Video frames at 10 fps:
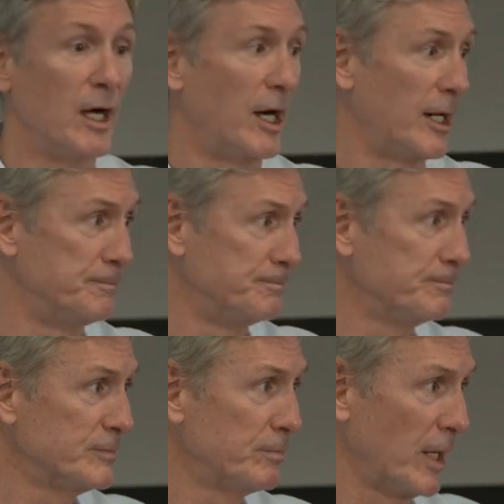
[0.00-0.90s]
Um,
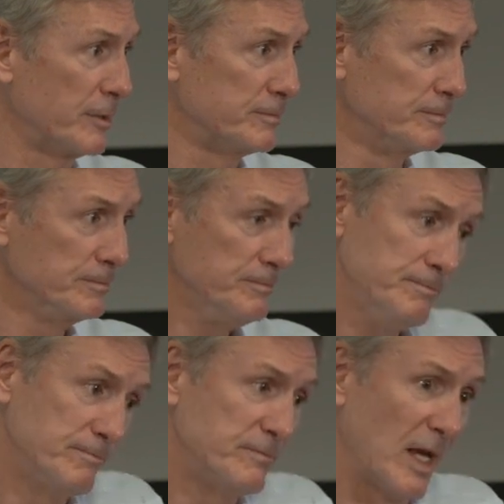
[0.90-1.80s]
but
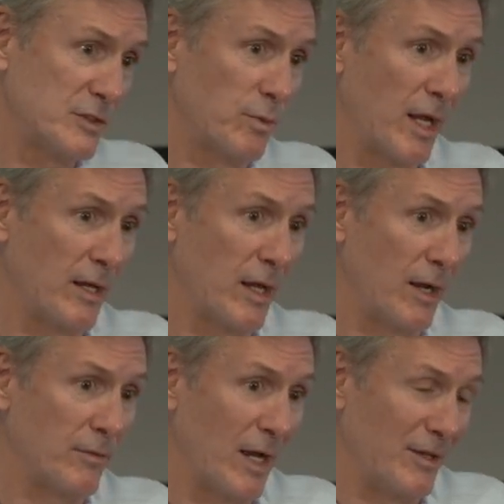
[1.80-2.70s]
that's what I,
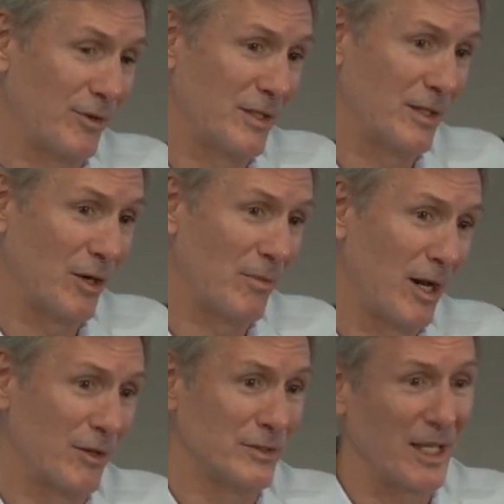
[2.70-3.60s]
I, I, looked at their
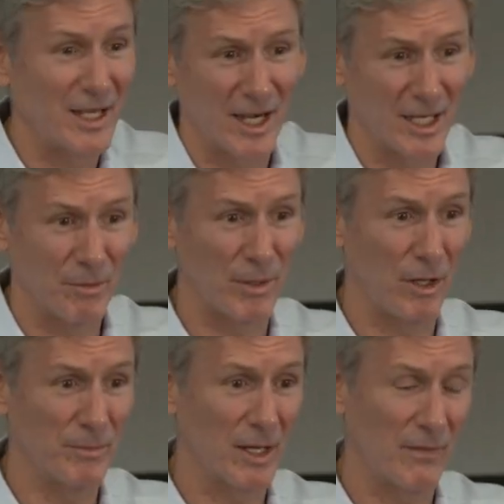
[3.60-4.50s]
models. They kind of
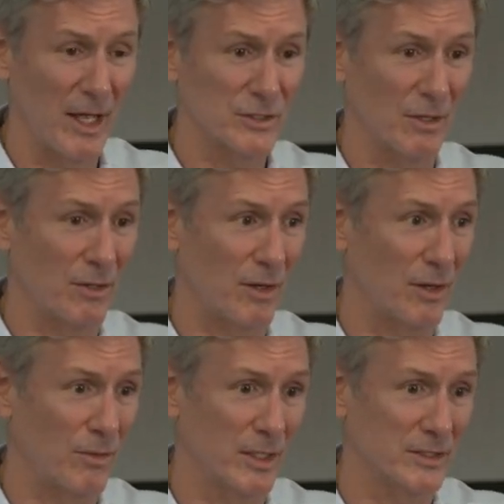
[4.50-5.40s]
compelled me on that, so I don't,
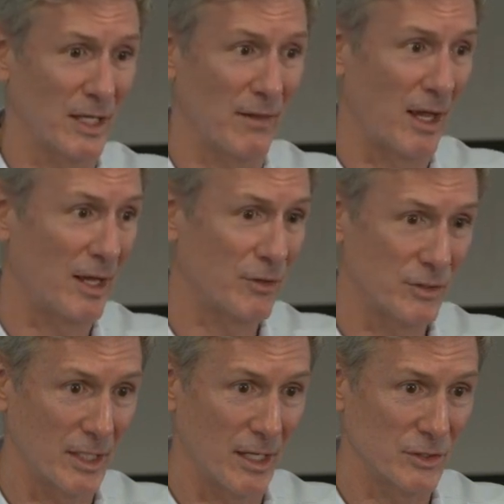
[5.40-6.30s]
I don't want to say that I
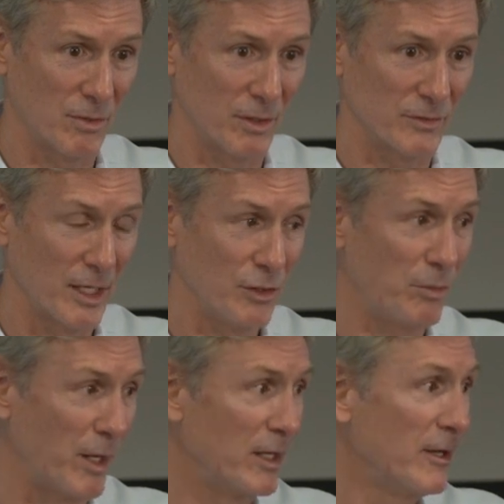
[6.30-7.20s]
understand it as well as they
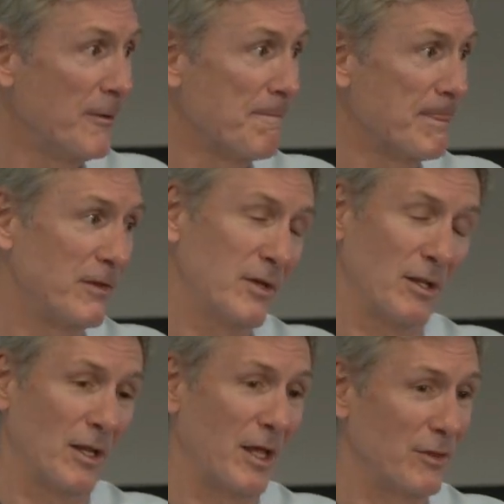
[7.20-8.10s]
do, but they've done a lot.